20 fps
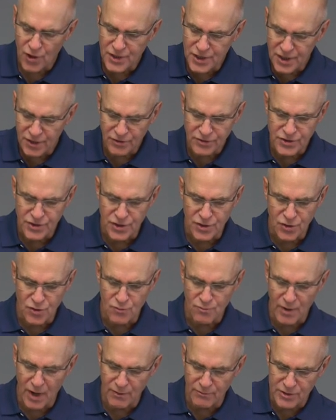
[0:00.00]
near to you
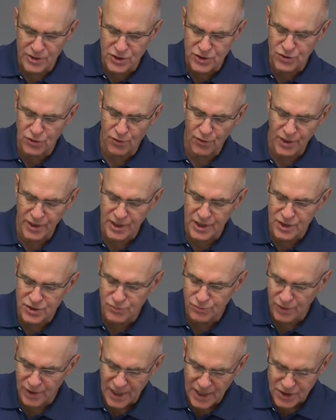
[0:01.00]
by restoring His
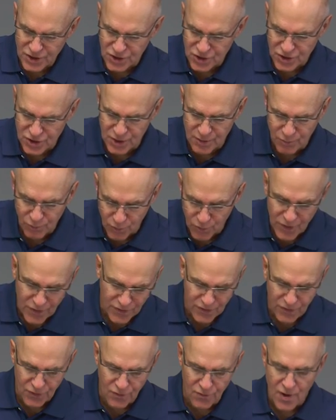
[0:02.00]
relationship
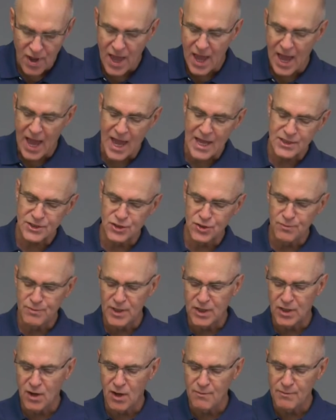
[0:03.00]
with you as you
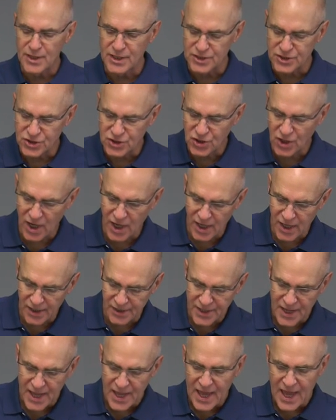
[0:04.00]
become His
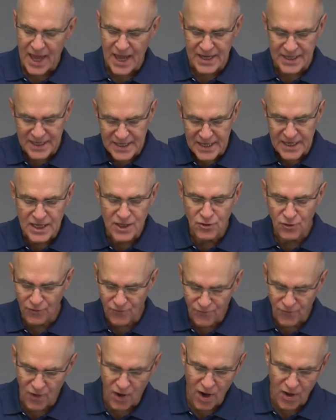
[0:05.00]
child and He your
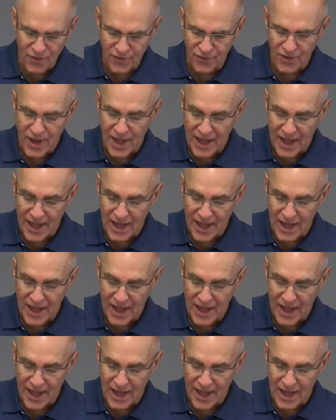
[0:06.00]
Father,